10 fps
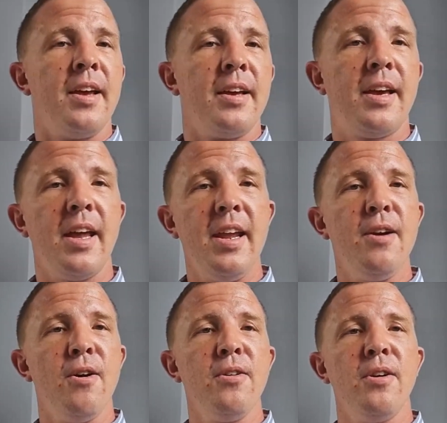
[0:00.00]

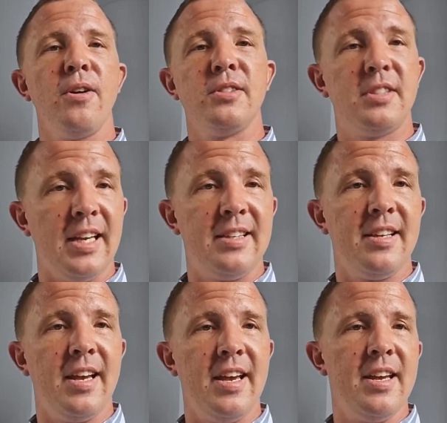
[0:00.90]
Carrying on
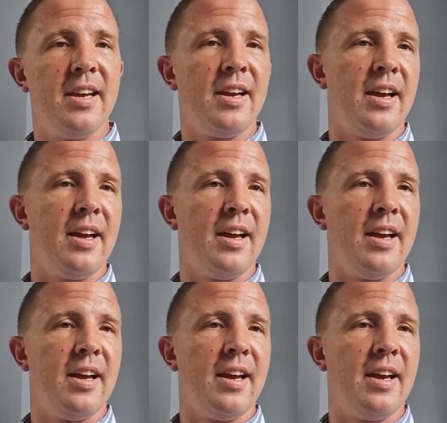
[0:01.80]
Saturday,